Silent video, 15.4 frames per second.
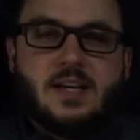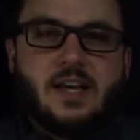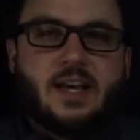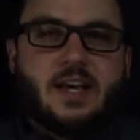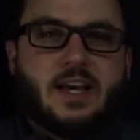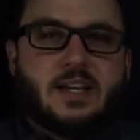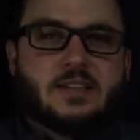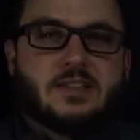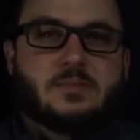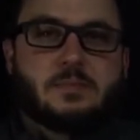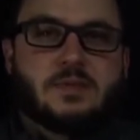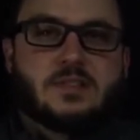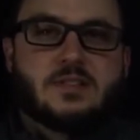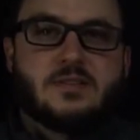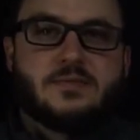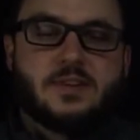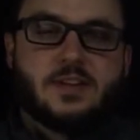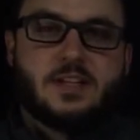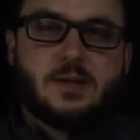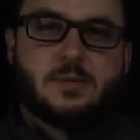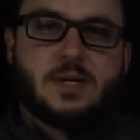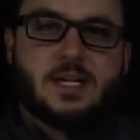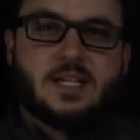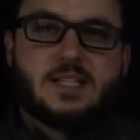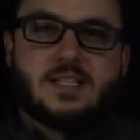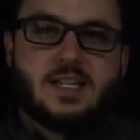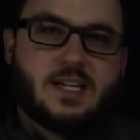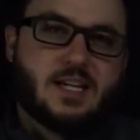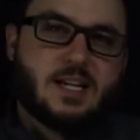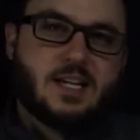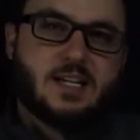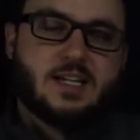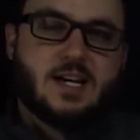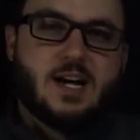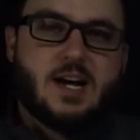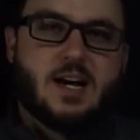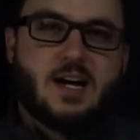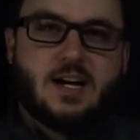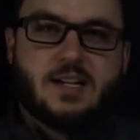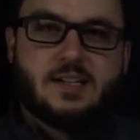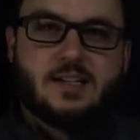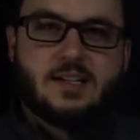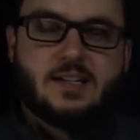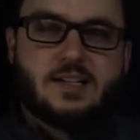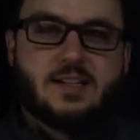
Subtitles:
And specifically, we're going to dig in on